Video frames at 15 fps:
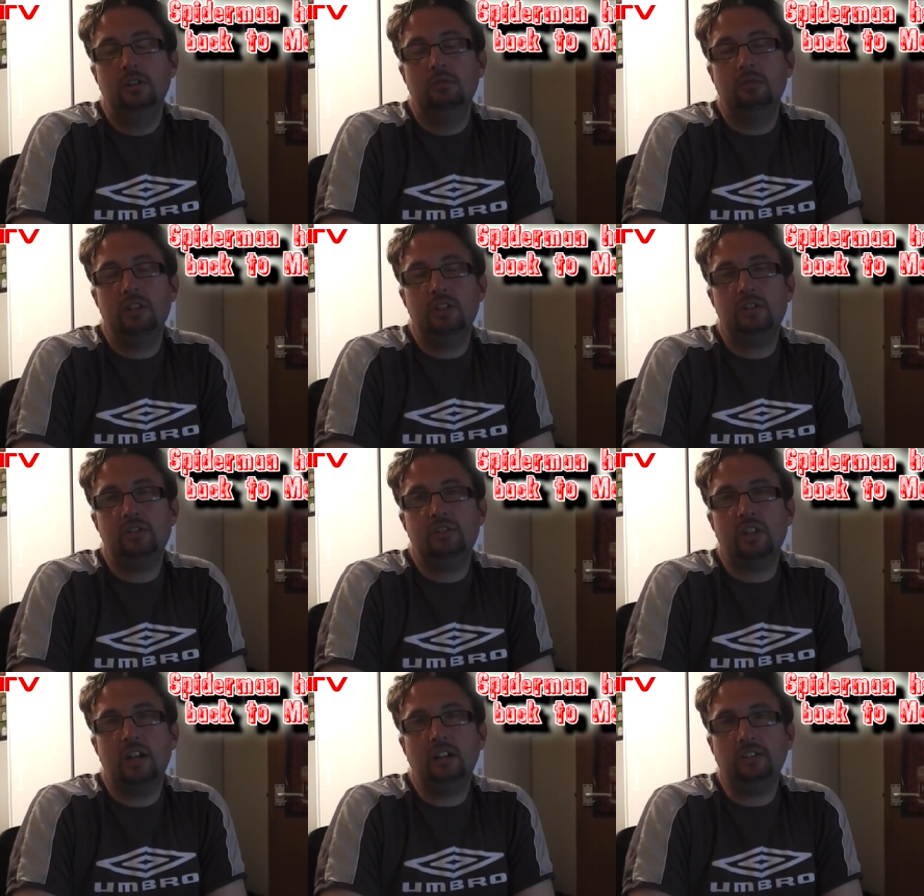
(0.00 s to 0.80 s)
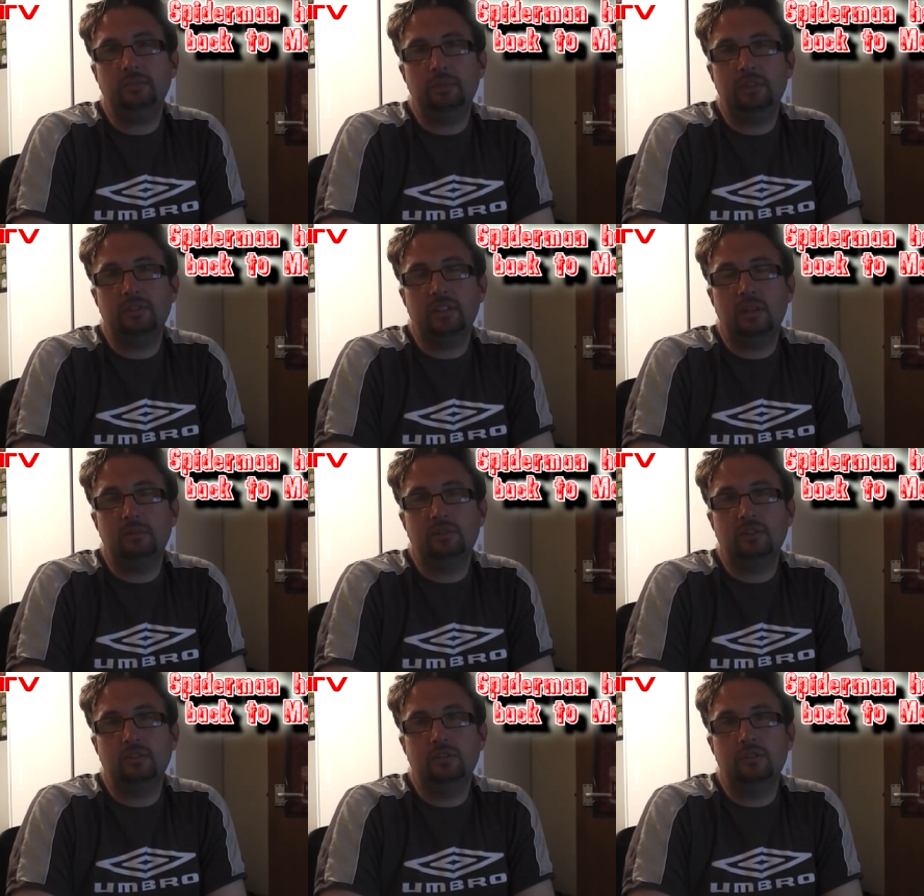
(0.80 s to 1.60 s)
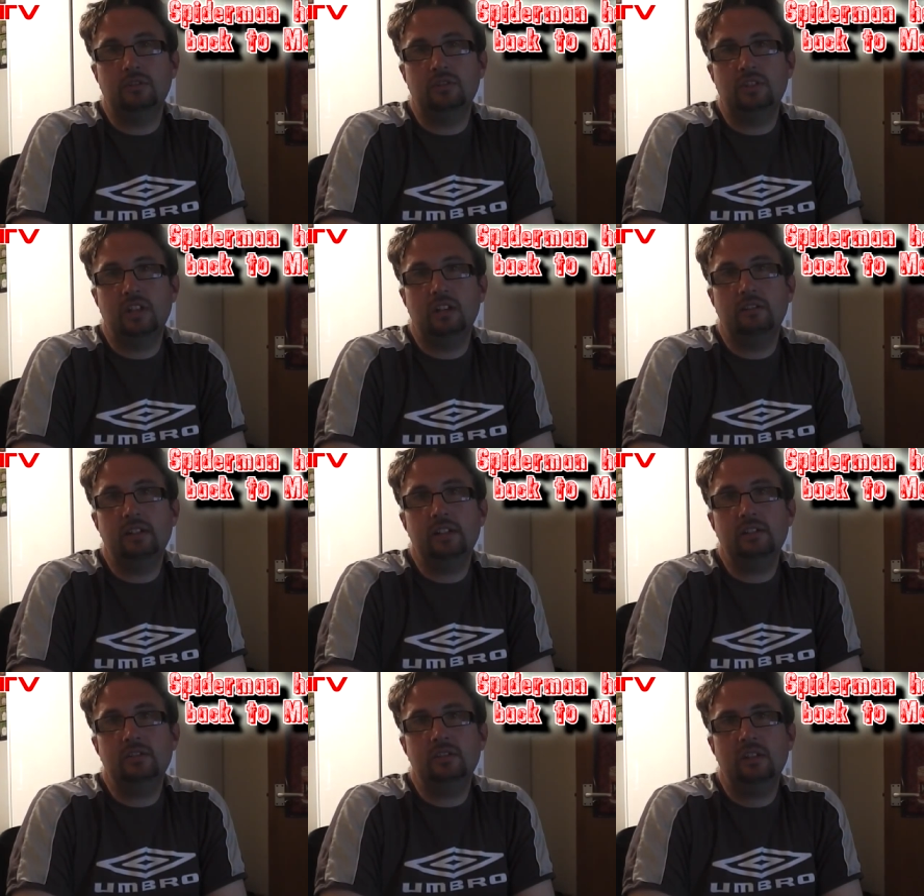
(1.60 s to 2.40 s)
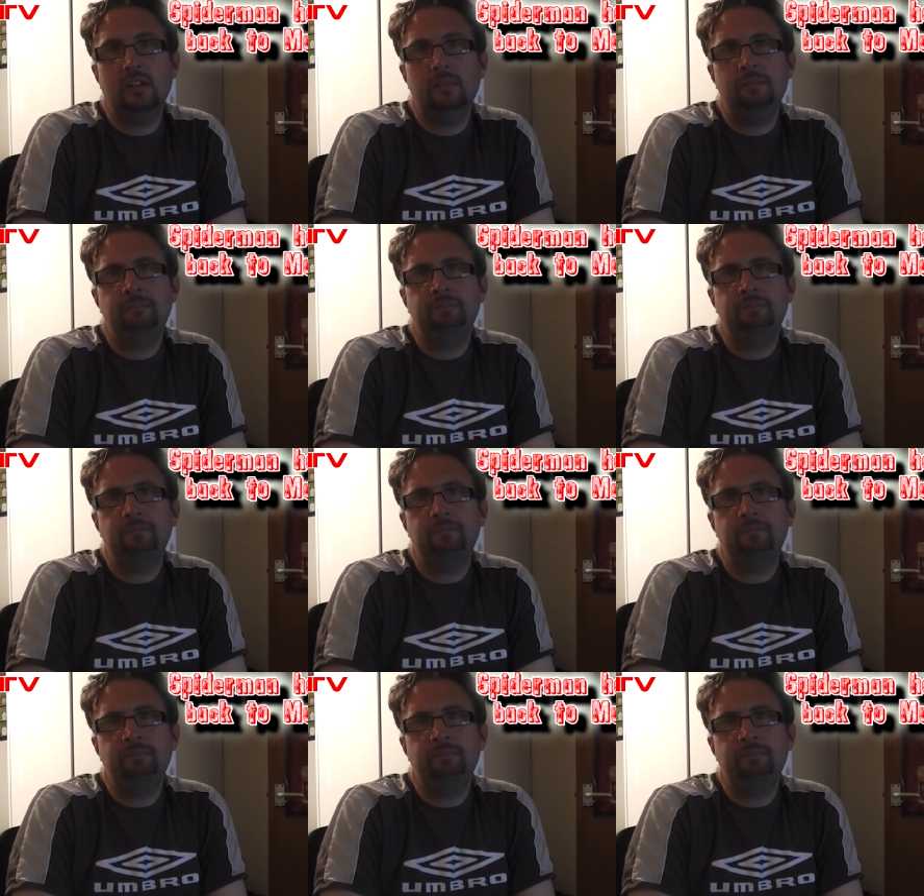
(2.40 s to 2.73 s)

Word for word: which sucks because that was a good series.